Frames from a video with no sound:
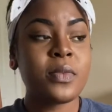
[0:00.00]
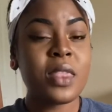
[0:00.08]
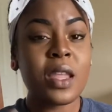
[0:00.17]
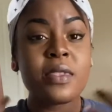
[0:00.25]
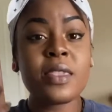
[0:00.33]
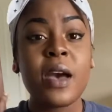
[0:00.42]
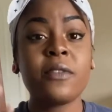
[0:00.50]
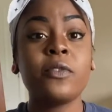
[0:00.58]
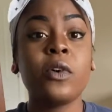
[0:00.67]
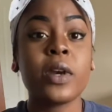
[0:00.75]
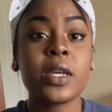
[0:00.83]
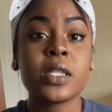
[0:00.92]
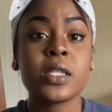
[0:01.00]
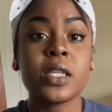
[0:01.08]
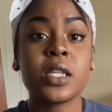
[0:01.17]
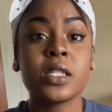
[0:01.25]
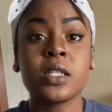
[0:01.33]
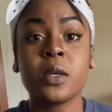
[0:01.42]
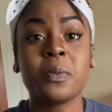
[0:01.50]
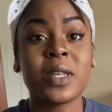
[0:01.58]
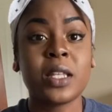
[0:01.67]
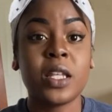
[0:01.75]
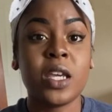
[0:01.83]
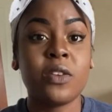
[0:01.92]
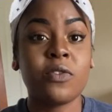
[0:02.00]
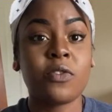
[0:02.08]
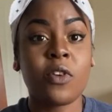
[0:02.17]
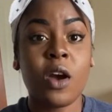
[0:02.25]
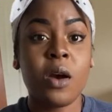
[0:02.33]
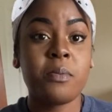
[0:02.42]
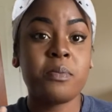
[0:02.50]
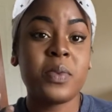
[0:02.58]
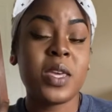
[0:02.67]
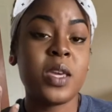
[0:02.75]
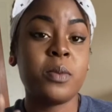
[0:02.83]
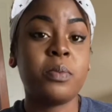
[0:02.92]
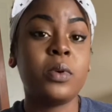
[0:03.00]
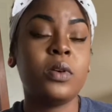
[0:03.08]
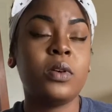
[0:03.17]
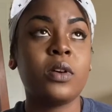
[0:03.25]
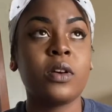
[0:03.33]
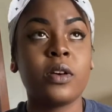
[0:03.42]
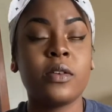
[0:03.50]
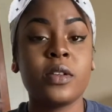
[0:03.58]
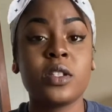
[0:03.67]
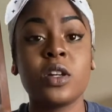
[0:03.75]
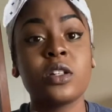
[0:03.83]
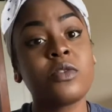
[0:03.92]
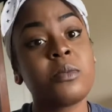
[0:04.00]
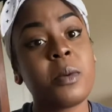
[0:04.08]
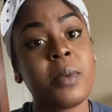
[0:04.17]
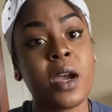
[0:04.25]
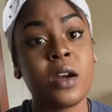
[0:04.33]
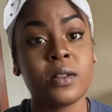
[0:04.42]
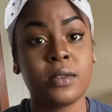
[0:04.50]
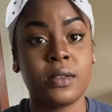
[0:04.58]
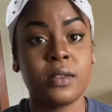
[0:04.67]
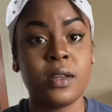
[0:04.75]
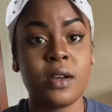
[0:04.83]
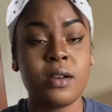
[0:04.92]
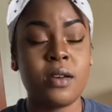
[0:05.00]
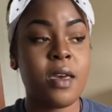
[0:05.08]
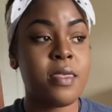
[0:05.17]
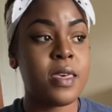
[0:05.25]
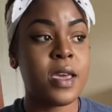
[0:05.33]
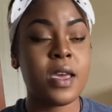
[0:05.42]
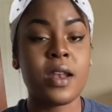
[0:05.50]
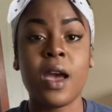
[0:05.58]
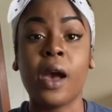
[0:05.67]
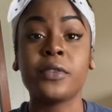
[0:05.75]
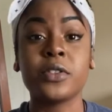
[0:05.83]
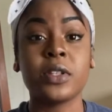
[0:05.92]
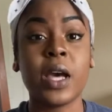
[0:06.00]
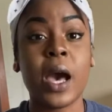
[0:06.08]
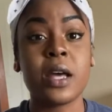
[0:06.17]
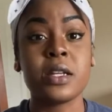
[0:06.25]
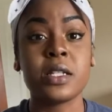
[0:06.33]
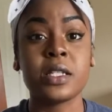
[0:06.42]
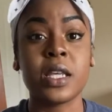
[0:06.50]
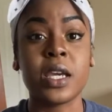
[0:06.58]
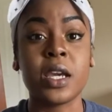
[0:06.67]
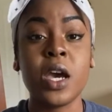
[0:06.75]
that voice is typically from people, or it starts from your parents, and then after that it's like